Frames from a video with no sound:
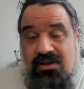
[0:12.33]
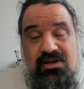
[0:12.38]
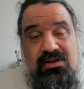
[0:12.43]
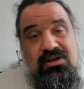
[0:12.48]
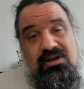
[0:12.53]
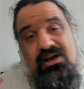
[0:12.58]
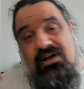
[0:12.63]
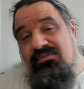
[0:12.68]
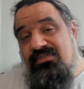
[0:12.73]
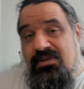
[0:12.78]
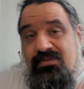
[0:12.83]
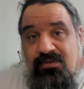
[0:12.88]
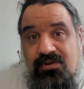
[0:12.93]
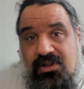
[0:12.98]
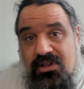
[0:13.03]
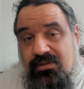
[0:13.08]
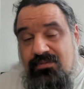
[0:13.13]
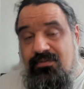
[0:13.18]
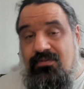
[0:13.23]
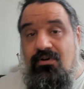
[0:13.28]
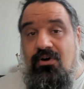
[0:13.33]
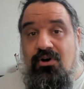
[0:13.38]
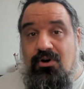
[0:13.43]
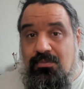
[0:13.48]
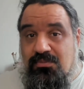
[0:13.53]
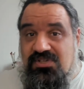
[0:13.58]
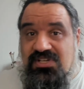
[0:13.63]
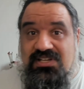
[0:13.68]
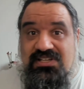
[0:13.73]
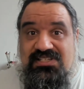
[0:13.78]
have different
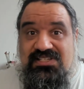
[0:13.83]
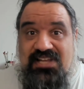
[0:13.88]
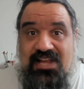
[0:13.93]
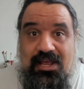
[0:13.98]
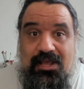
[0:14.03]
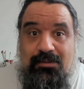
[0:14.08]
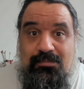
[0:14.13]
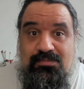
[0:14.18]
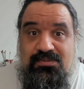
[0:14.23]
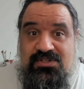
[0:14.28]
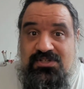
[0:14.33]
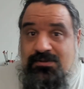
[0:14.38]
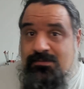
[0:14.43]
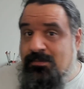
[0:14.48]
forms and shapes.